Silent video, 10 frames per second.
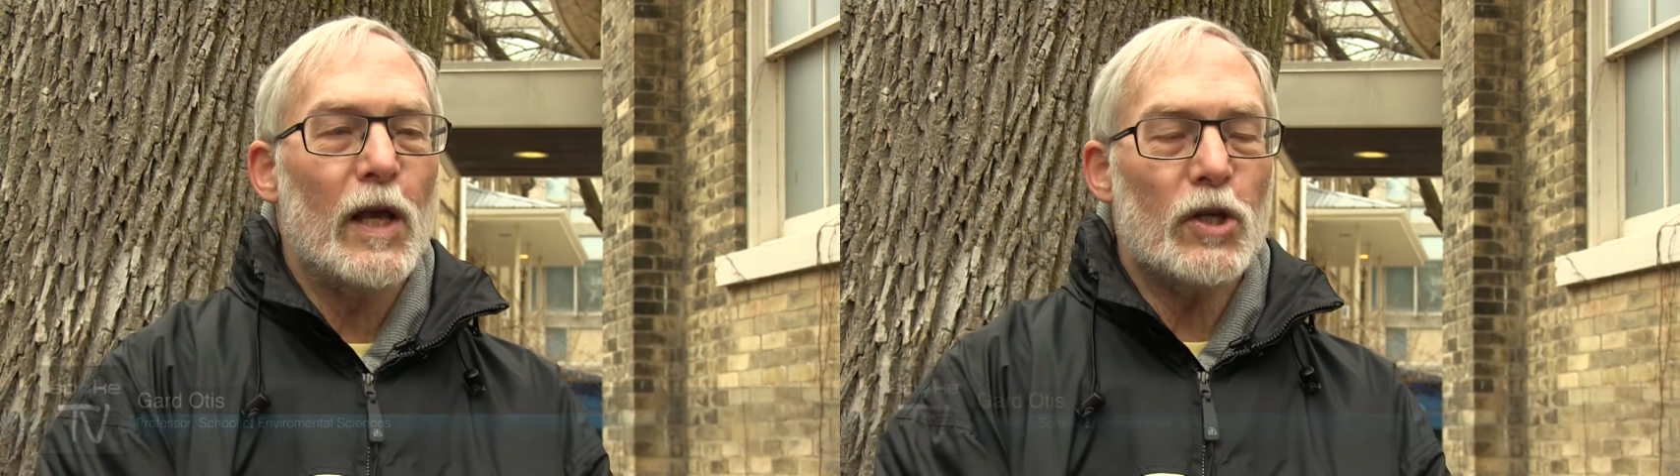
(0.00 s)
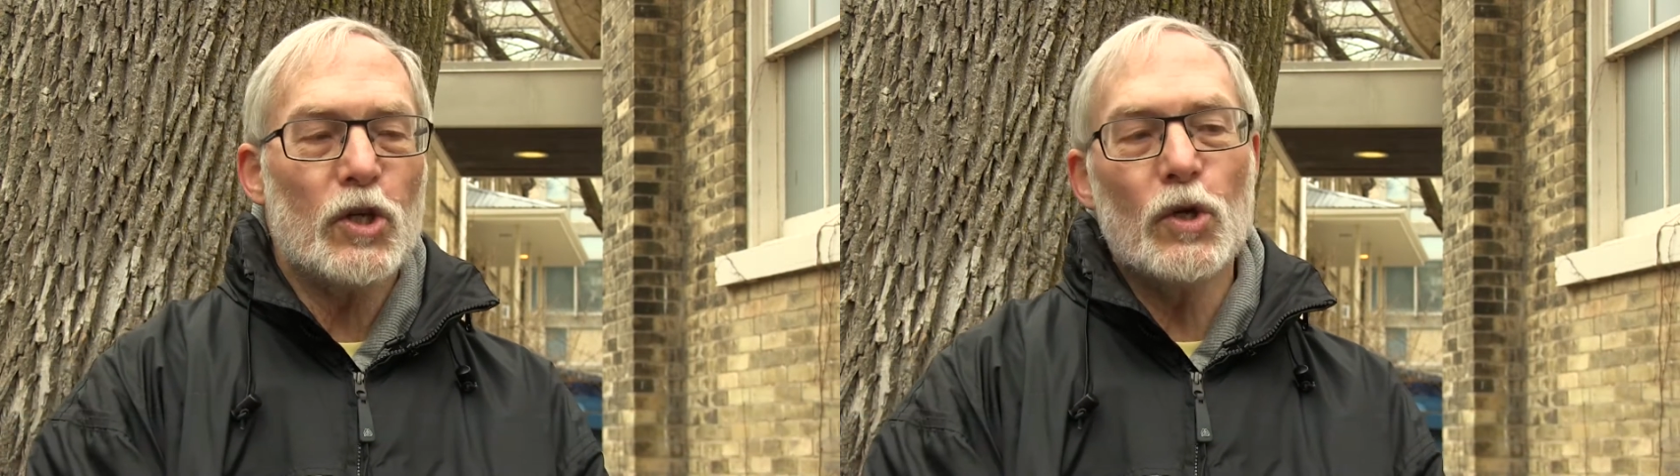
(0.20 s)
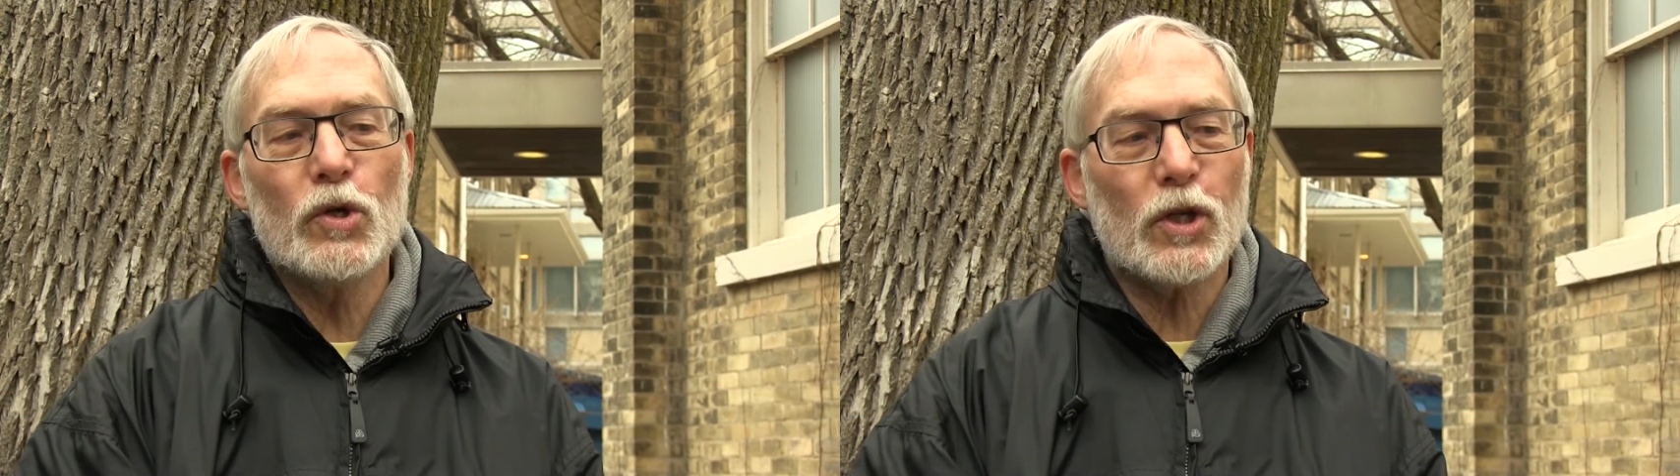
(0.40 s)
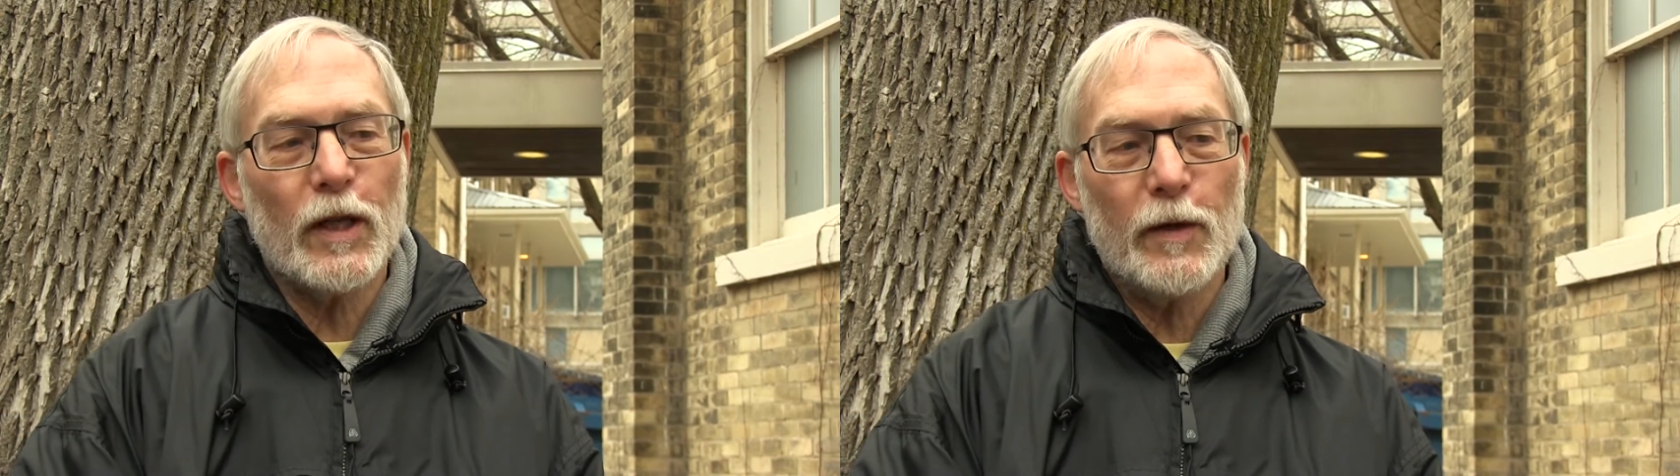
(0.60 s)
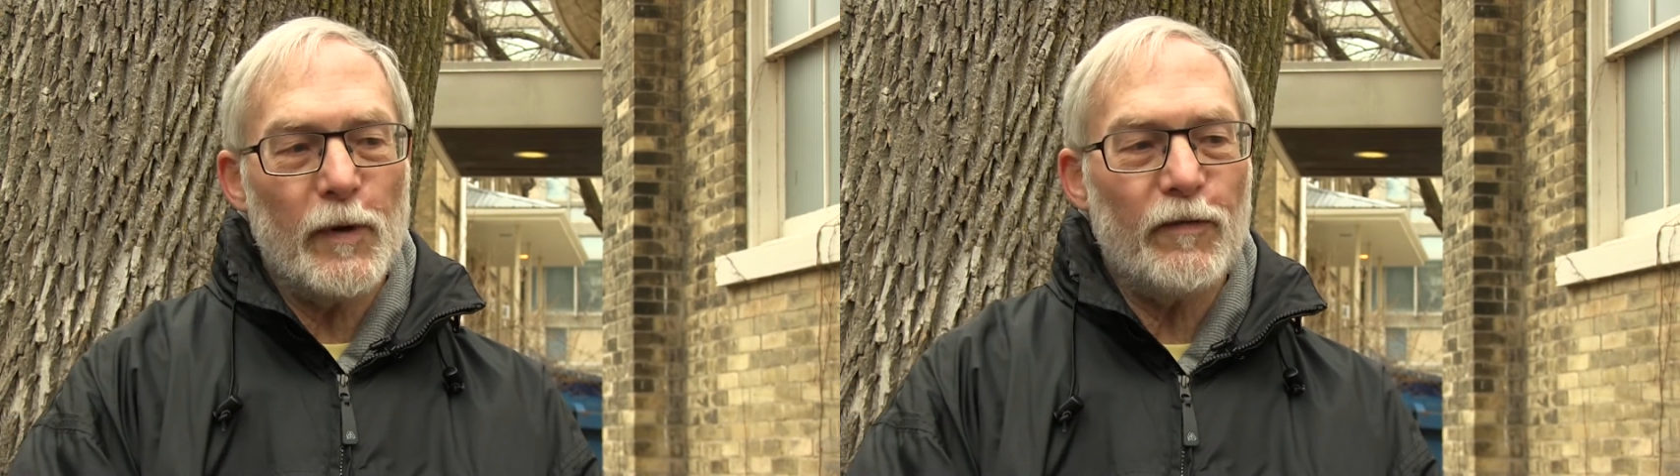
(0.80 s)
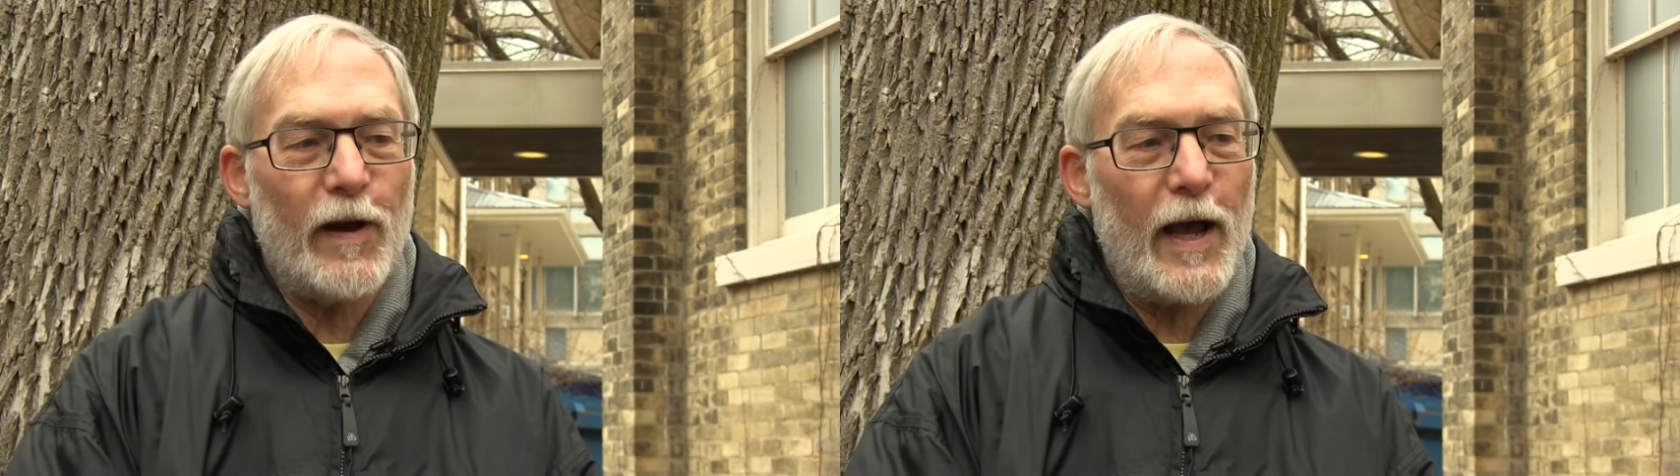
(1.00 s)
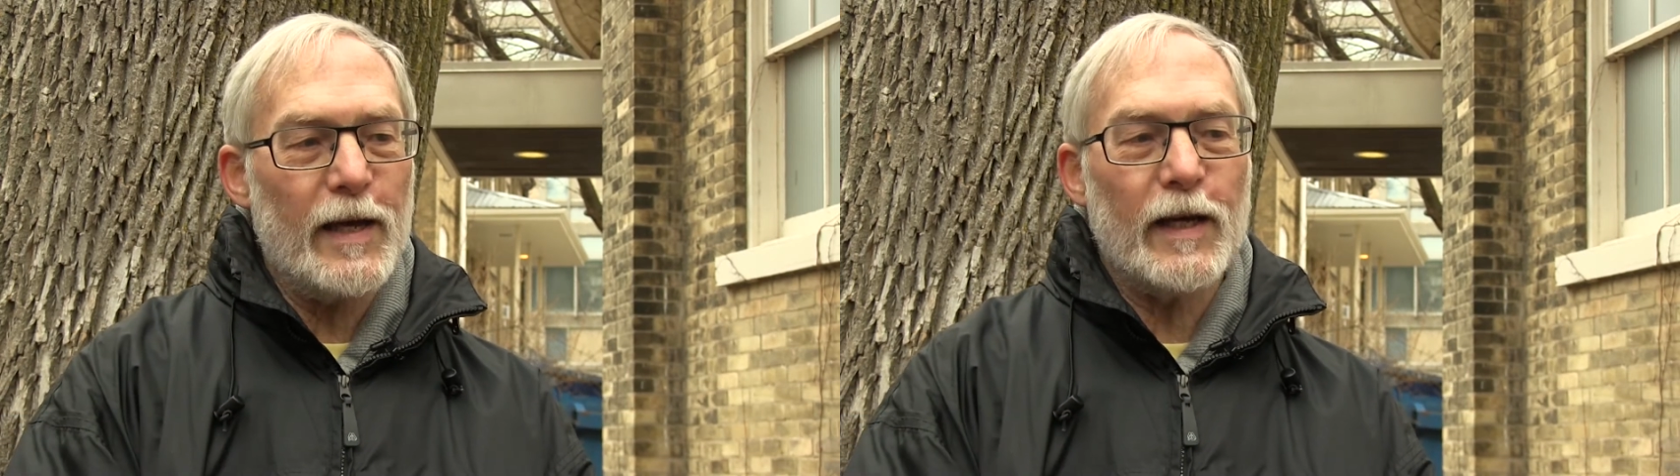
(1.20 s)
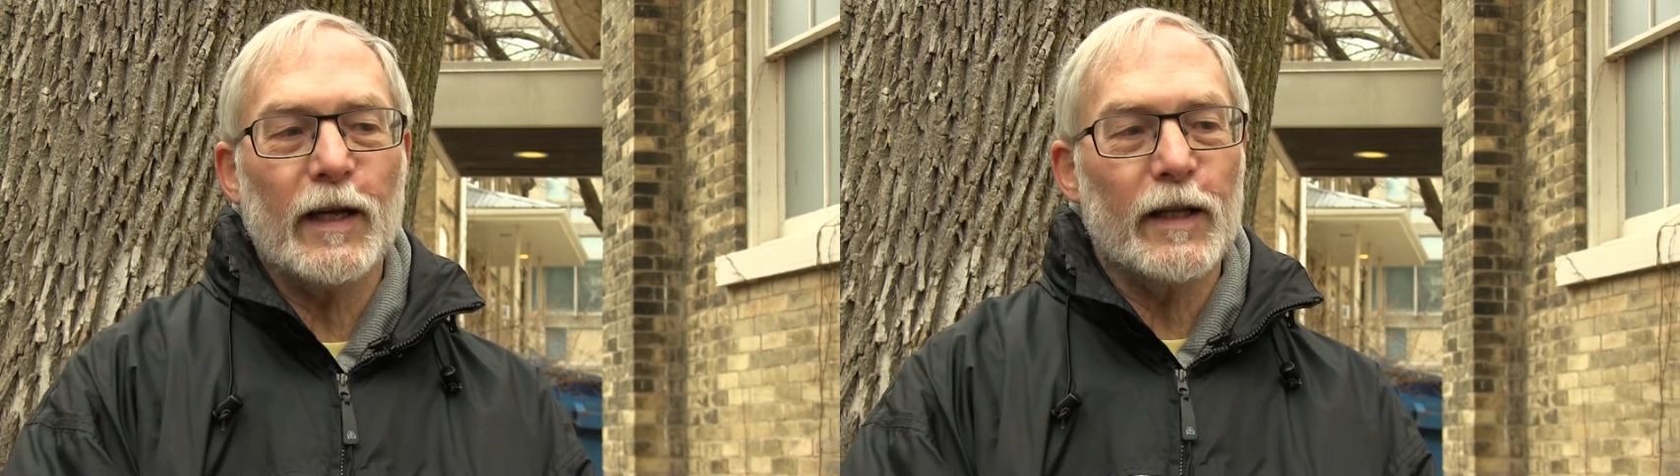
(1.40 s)
Usually we
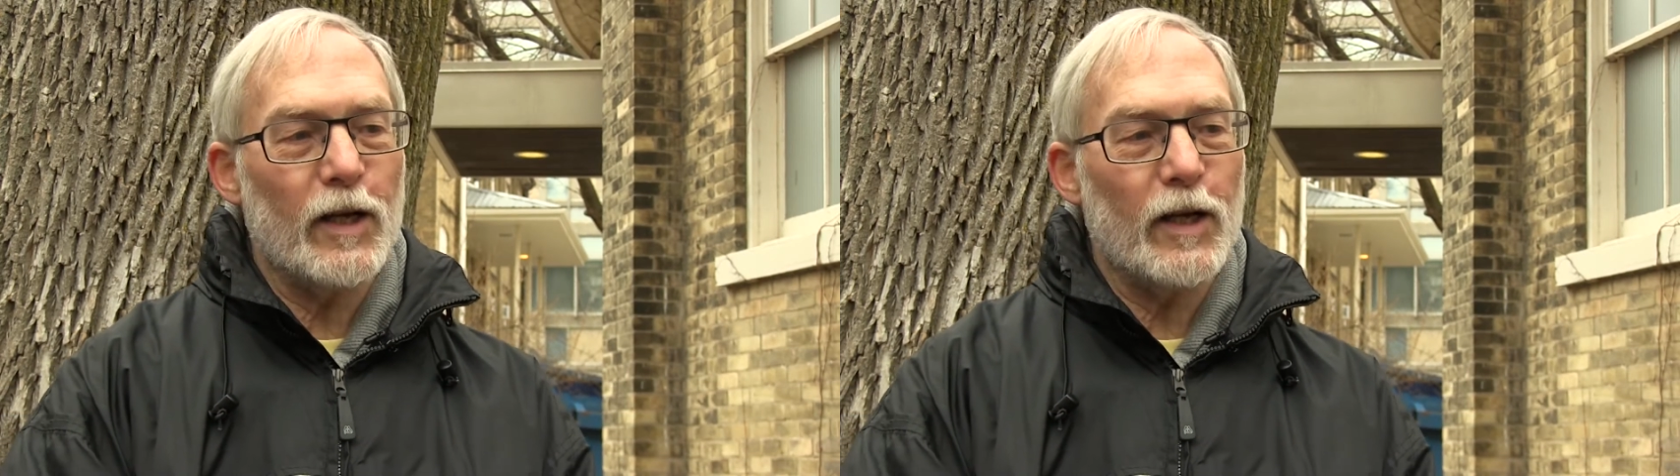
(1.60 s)
find it a